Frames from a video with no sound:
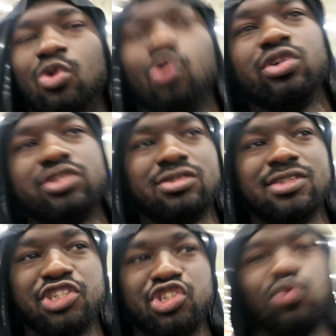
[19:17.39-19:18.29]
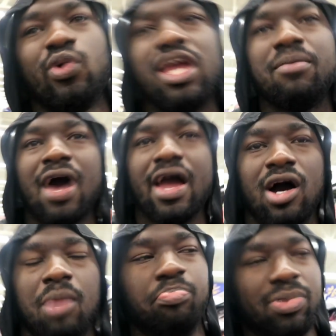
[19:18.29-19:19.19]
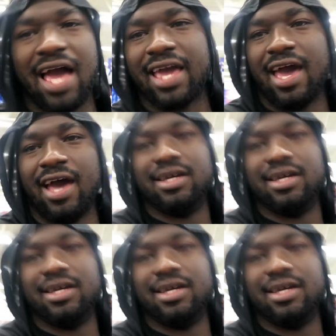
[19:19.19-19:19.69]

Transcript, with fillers: or destroying my uh, black hat.